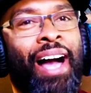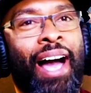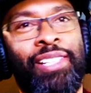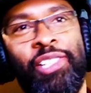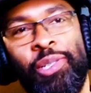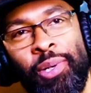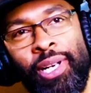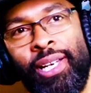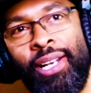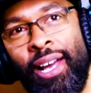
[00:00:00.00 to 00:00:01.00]
I enjoy
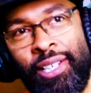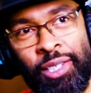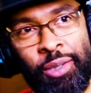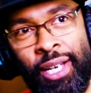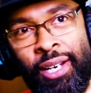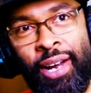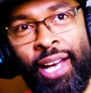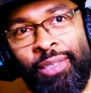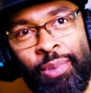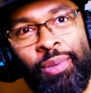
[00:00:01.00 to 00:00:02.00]
the
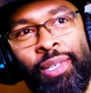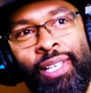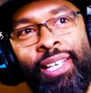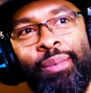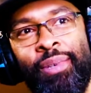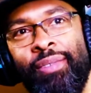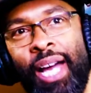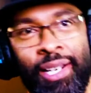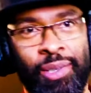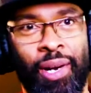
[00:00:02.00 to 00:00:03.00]
interaction between him and
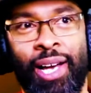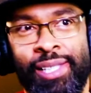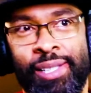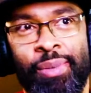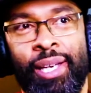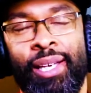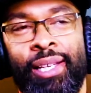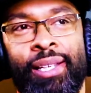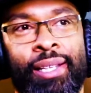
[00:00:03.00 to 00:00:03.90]
Androzzi, man.